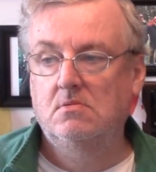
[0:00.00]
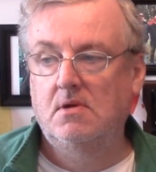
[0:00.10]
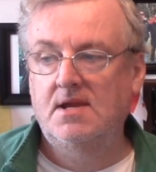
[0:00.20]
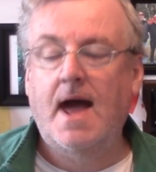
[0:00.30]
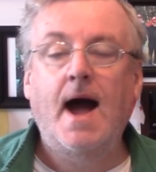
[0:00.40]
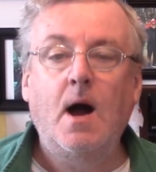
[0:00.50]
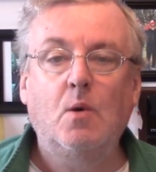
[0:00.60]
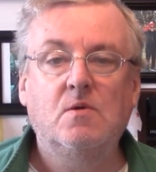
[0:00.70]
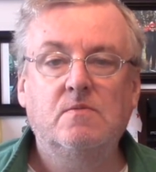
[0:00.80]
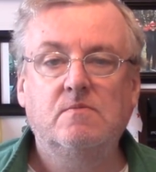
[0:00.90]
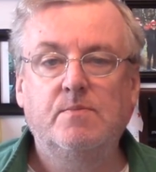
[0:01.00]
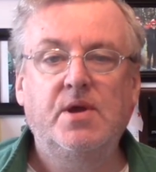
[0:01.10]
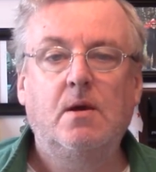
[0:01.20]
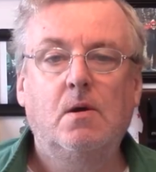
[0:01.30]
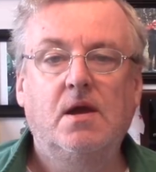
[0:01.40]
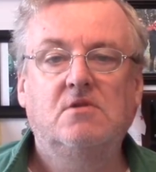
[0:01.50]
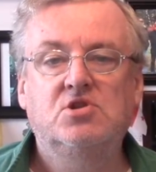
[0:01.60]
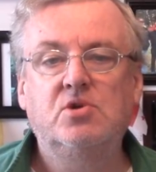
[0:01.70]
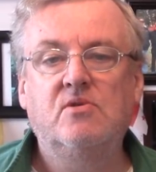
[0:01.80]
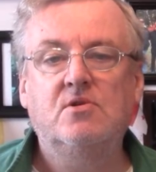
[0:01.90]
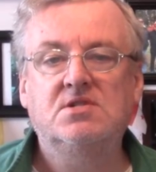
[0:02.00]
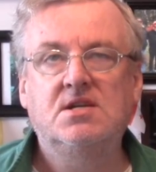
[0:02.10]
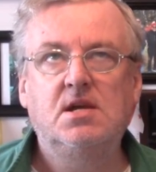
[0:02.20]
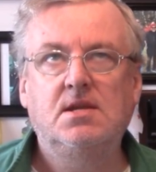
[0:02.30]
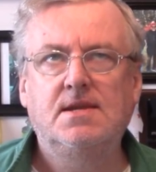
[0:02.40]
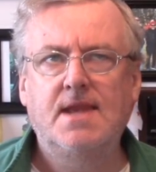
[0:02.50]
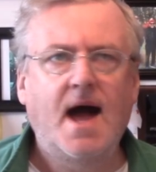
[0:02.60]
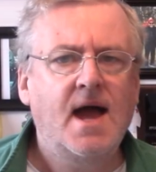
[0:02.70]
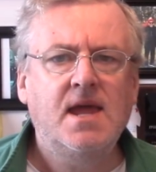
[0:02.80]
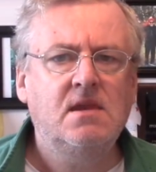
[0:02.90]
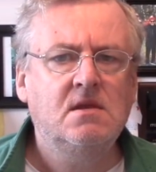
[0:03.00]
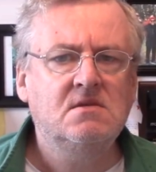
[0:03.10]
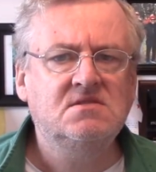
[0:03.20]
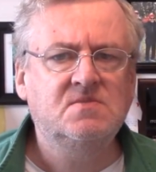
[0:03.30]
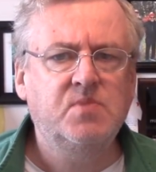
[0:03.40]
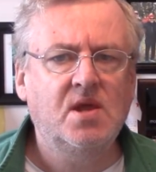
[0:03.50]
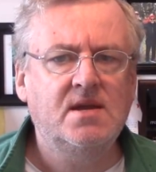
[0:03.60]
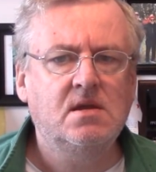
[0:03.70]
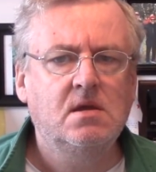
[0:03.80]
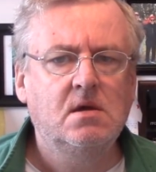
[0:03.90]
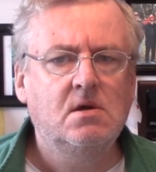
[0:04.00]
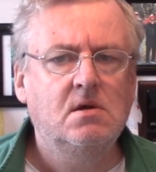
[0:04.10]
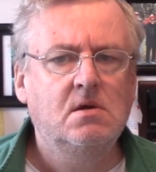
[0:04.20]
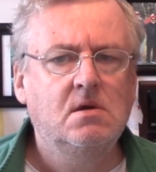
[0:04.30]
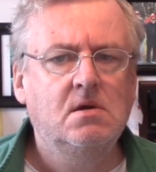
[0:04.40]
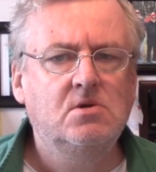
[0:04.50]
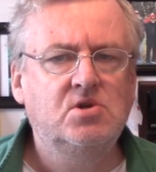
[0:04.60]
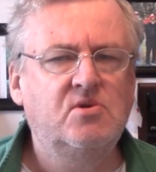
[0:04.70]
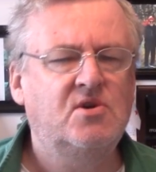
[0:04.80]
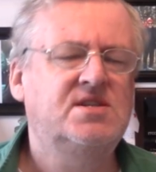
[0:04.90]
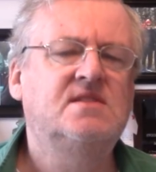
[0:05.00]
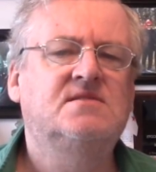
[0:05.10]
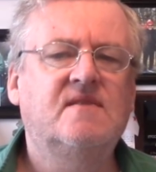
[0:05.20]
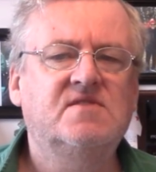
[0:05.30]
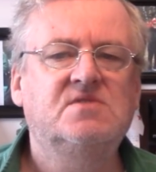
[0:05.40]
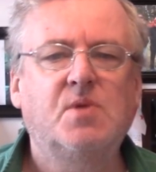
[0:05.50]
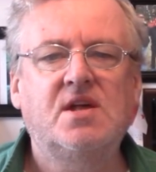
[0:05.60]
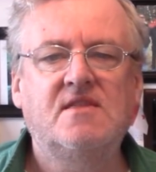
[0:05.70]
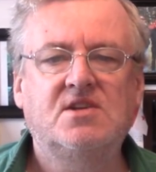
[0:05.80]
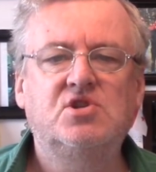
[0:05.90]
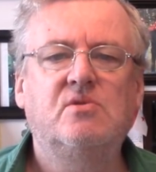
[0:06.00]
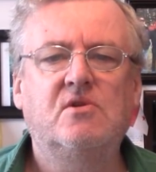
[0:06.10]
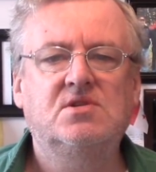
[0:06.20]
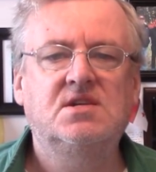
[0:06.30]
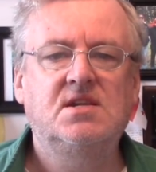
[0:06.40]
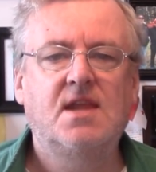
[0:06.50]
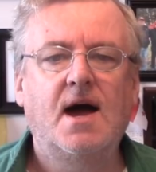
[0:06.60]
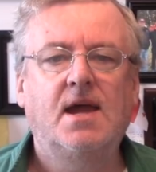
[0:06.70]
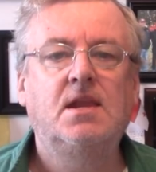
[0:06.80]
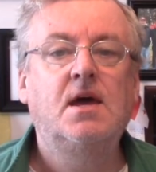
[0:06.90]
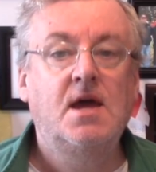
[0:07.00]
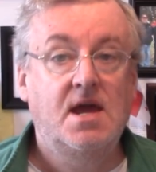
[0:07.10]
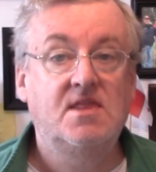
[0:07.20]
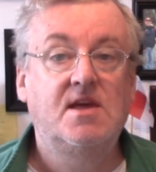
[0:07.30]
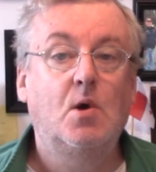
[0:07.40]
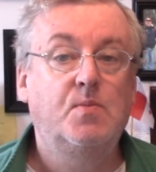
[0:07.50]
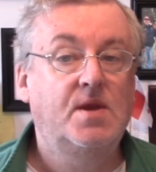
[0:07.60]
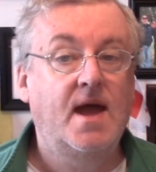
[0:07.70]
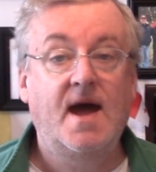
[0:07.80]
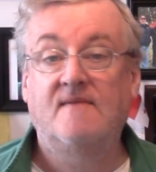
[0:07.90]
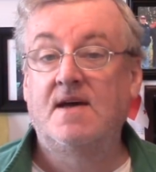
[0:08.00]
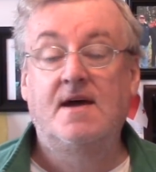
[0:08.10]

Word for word: an hour period, 213.9 split, 213.7 split, and then 213.9 in the open half.